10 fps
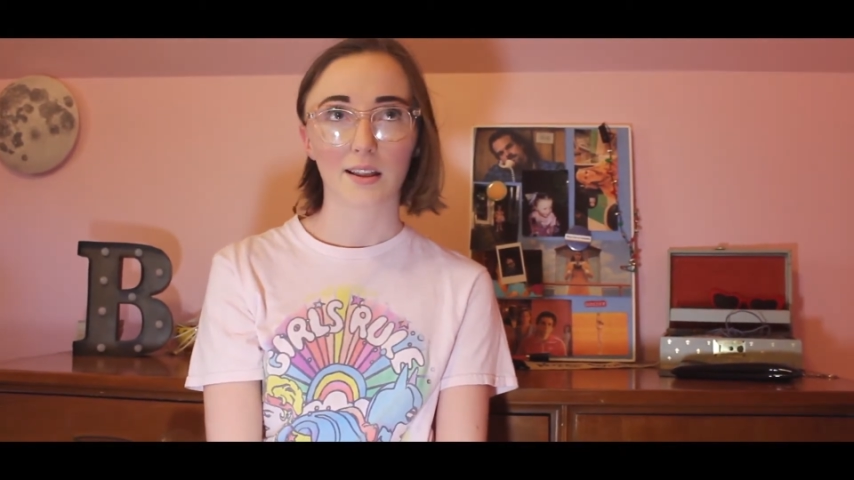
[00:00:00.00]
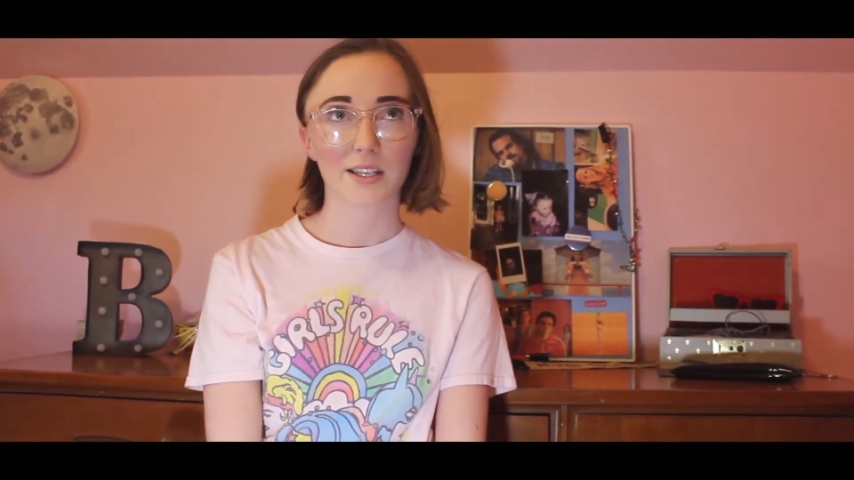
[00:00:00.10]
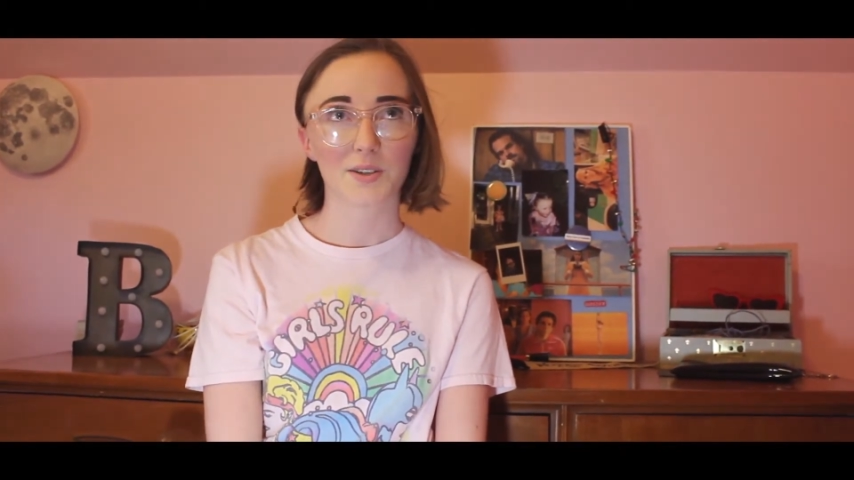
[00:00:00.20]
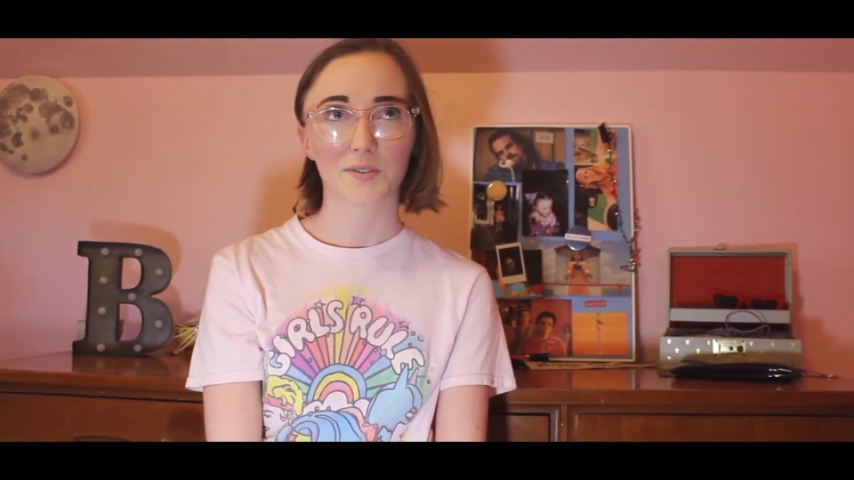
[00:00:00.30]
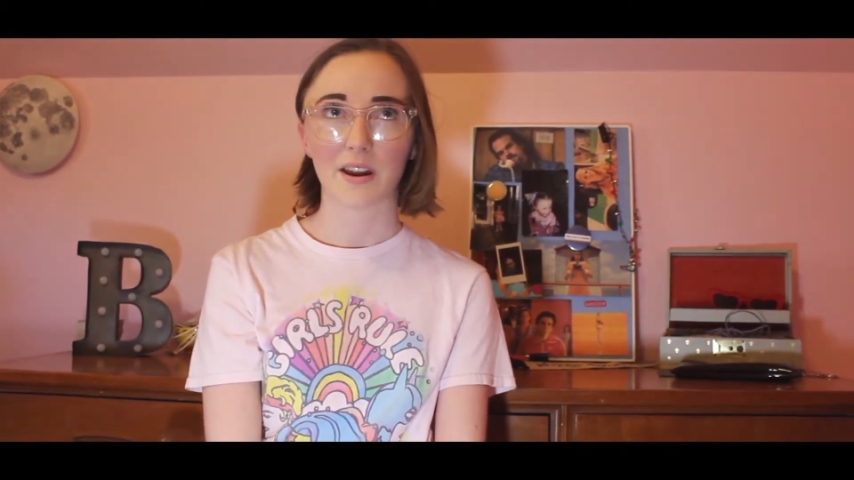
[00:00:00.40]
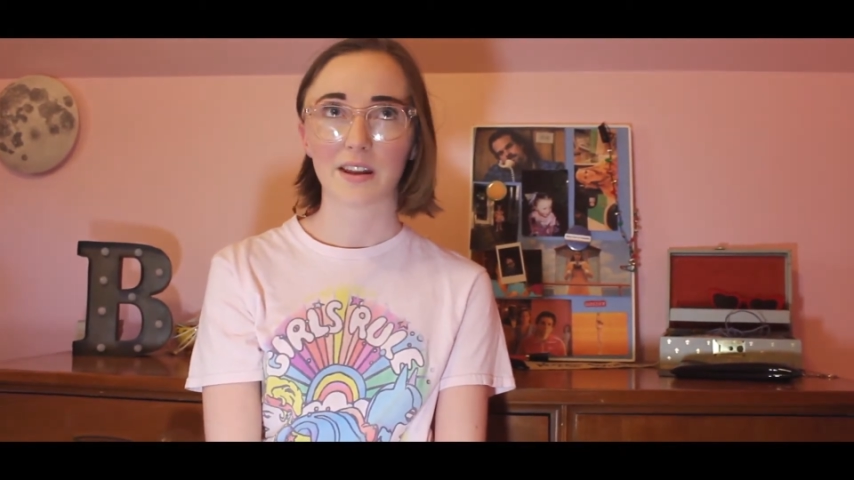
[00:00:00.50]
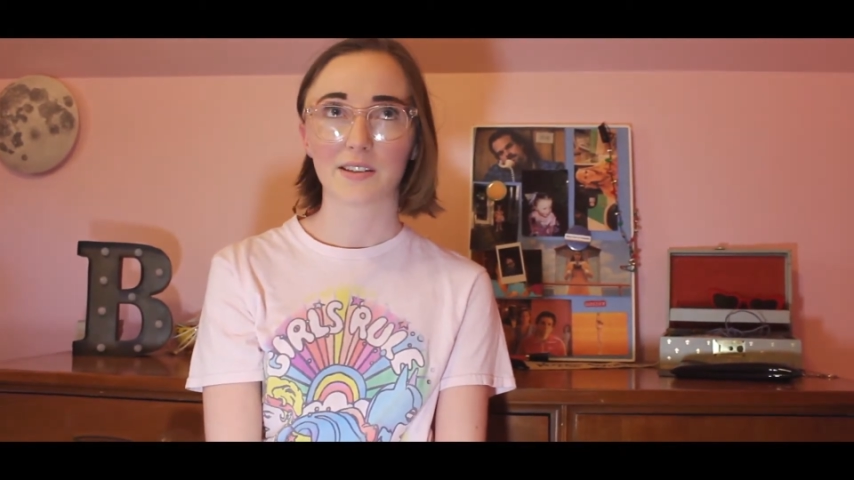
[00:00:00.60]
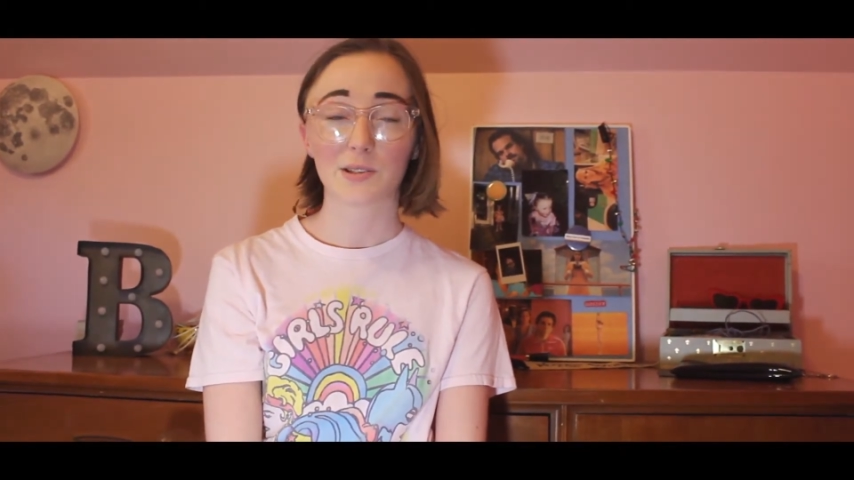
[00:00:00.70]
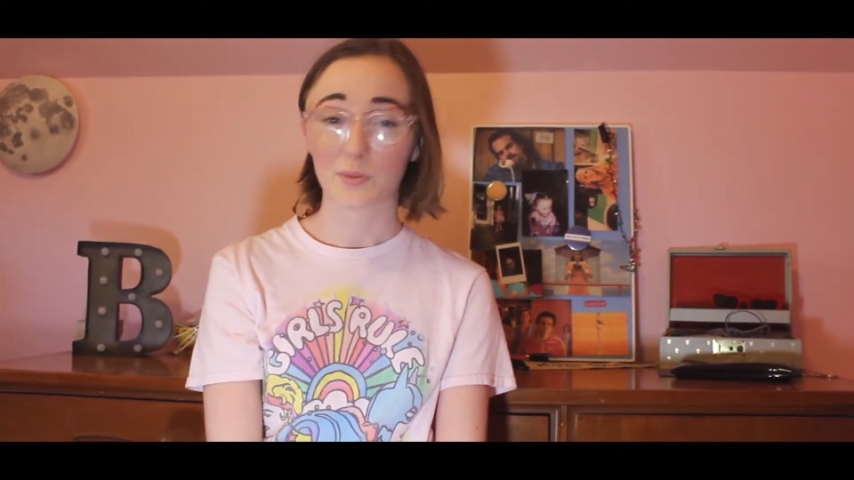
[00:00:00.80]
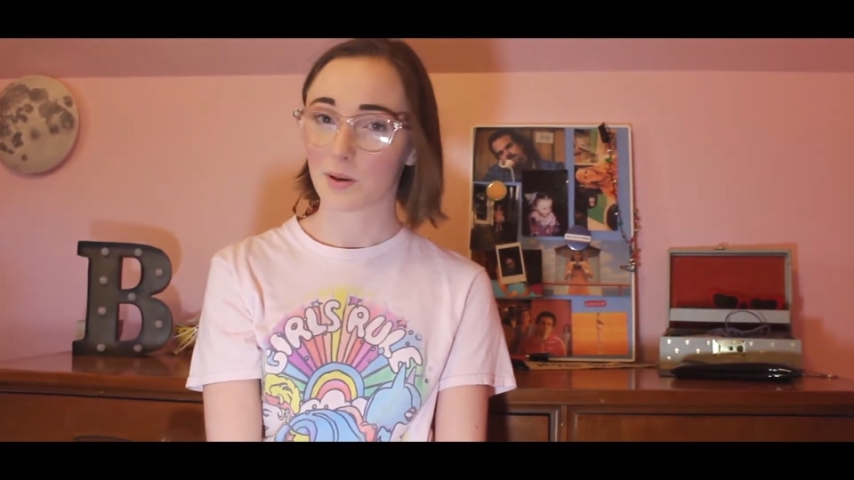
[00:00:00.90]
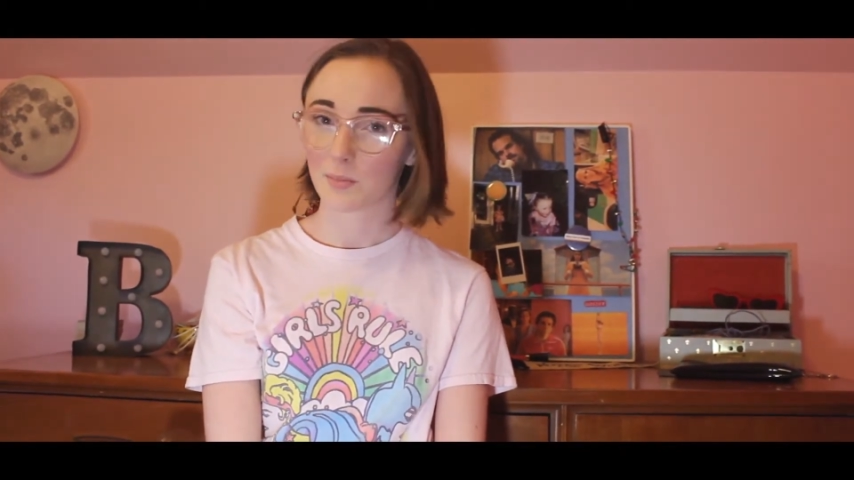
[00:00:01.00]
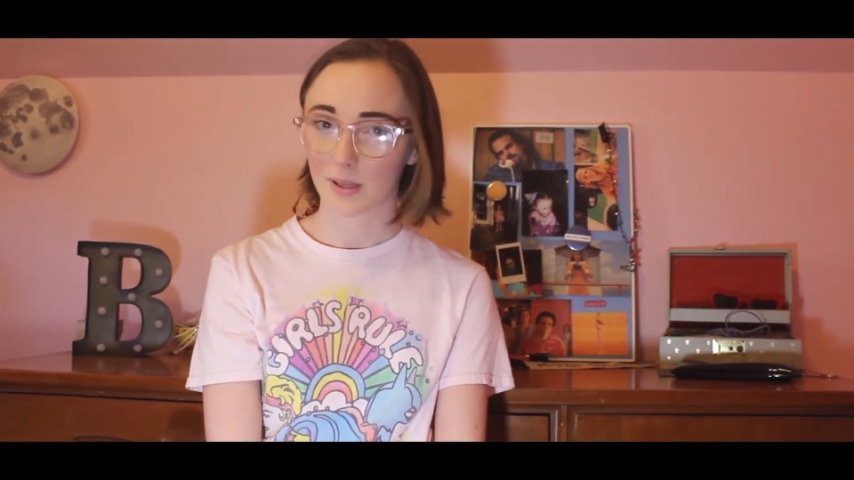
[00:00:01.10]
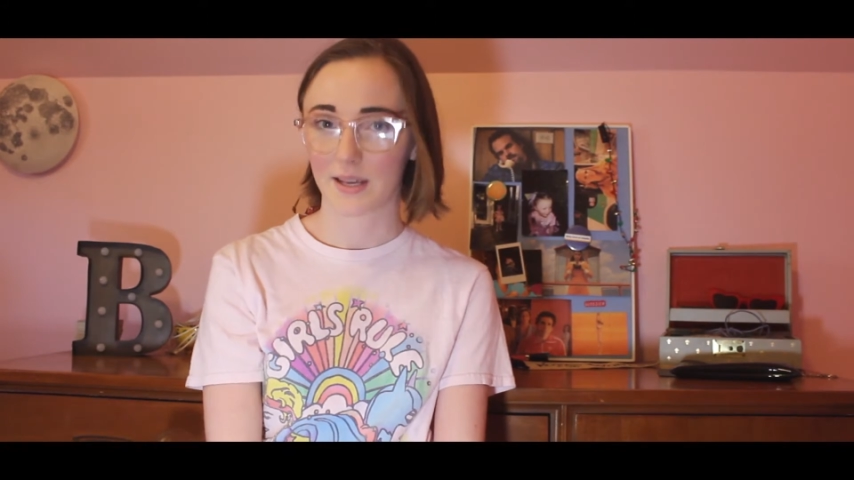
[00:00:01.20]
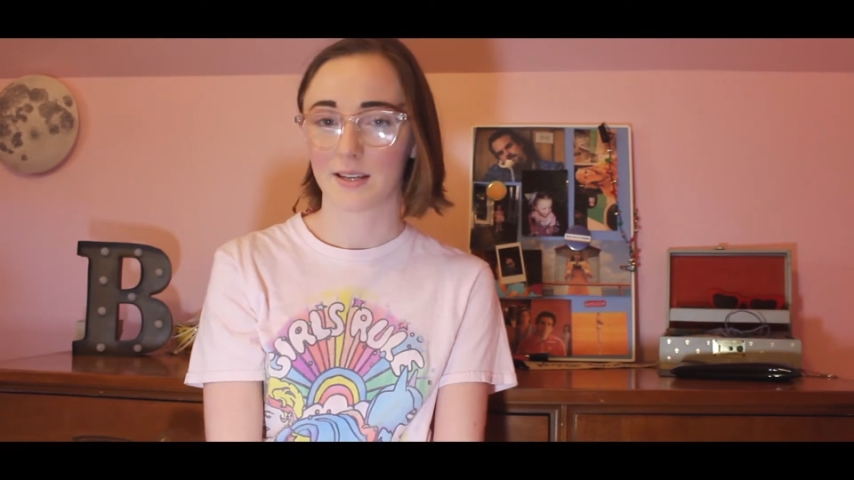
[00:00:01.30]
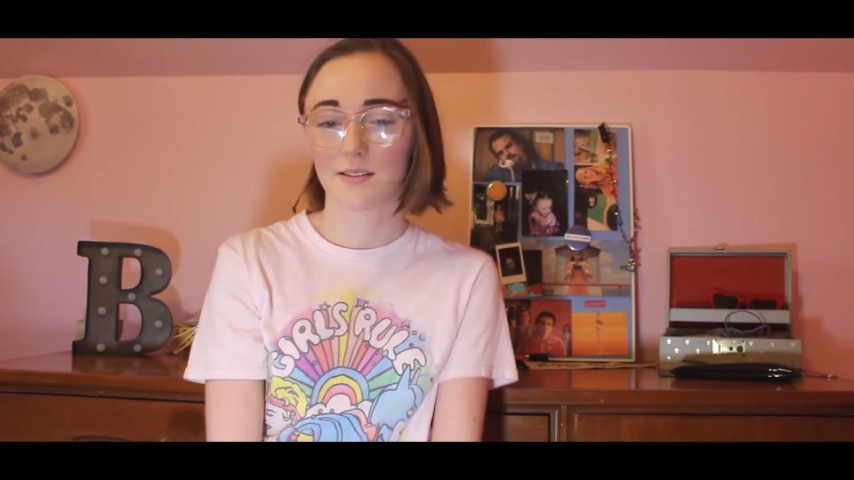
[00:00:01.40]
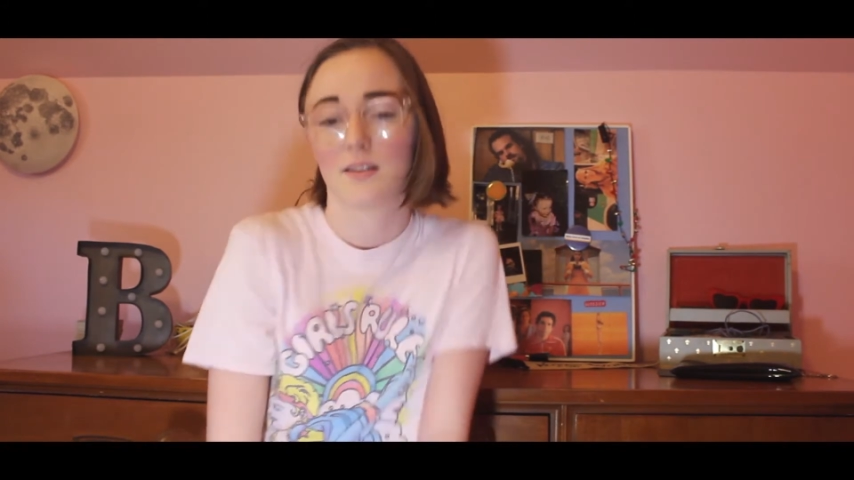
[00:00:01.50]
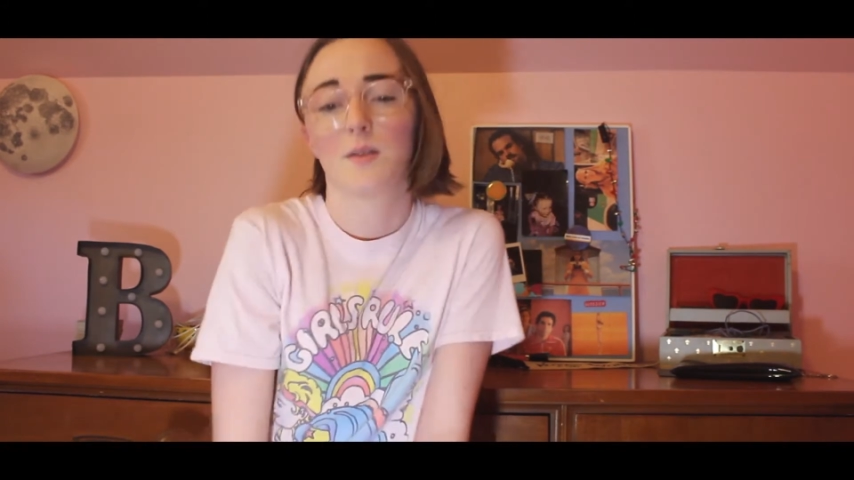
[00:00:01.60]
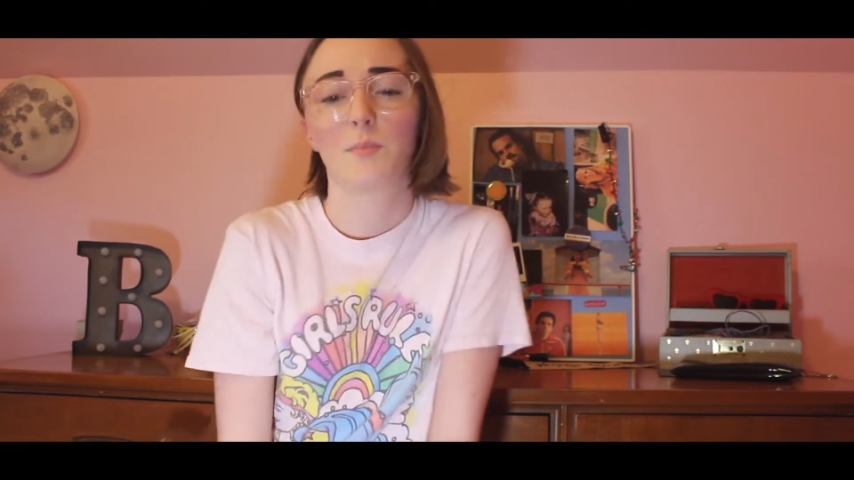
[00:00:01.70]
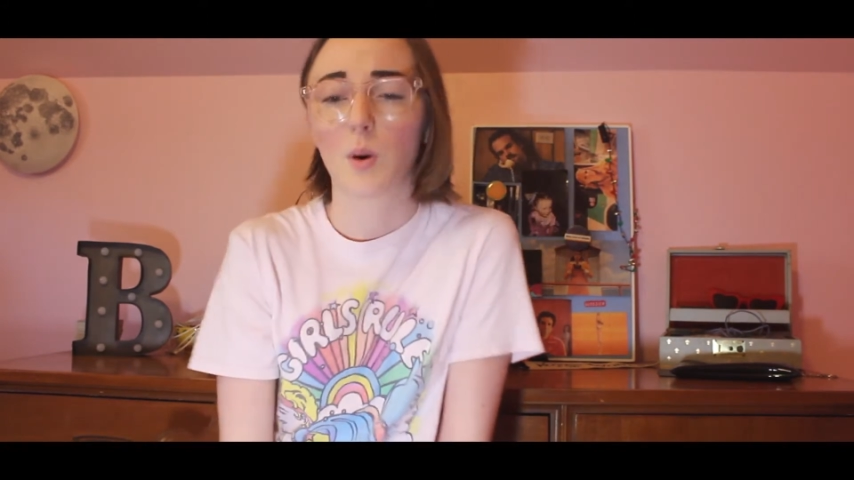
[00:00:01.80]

I like to write screenplays